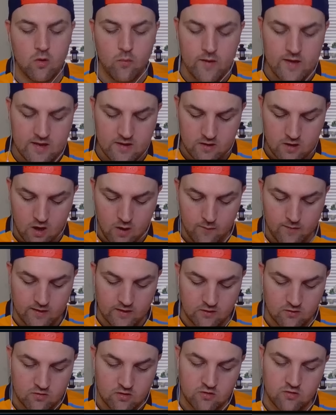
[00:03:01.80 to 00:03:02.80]
we
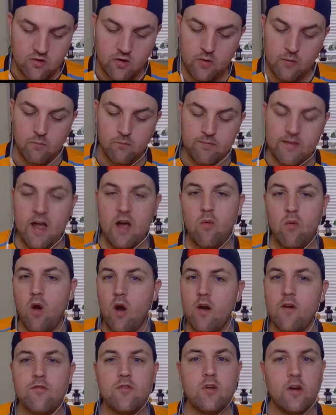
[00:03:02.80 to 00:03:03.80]
going to do? Now,
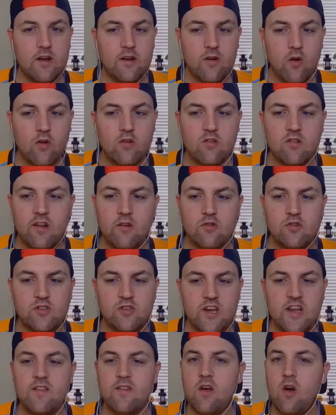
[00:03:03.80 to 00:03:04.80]
I've got a nice little
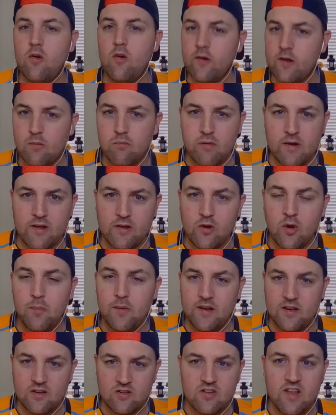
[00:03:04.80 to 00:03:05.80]
sheet that I'm going to bring up
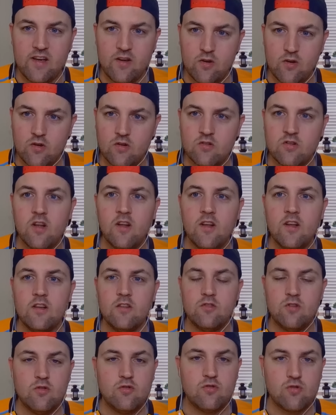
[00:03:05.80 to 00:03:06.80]
in a second
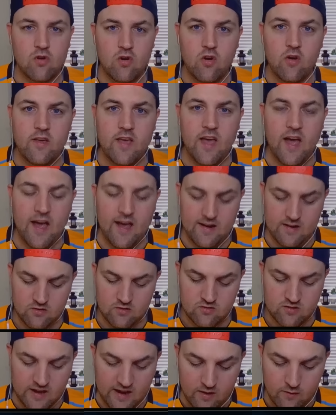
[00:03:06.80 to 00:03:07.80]
to try and
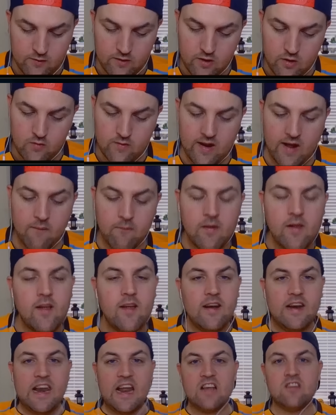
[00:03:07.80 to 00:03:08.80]
tell you. Now,
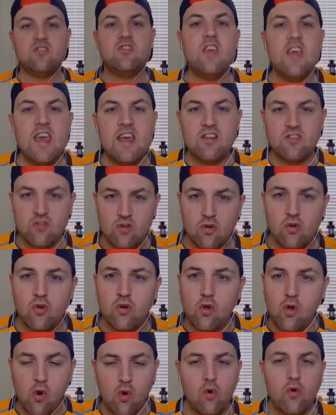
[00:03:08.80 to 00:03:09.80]
last year saw
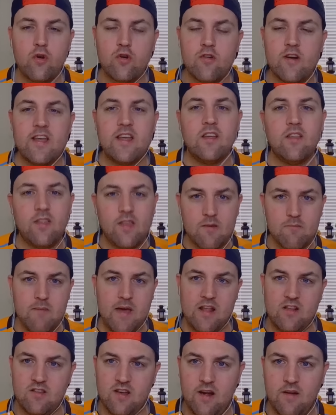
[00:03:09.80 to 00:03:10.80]
cornering the
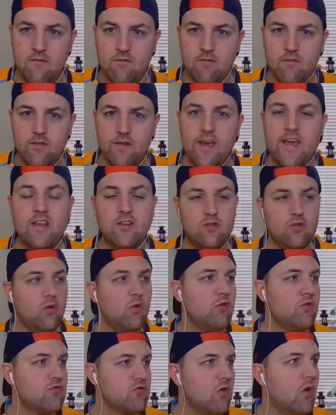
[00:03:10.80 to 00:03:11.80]
meta. It
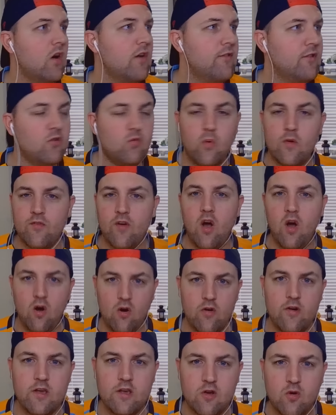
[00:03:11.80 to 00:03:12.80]
saw drivers with a
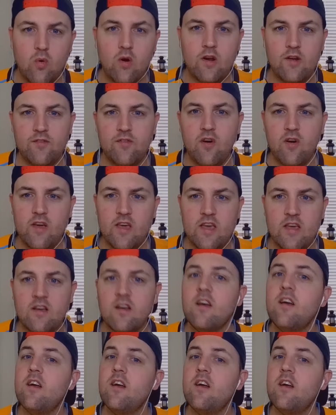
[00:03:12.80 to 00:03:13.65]
high qualifying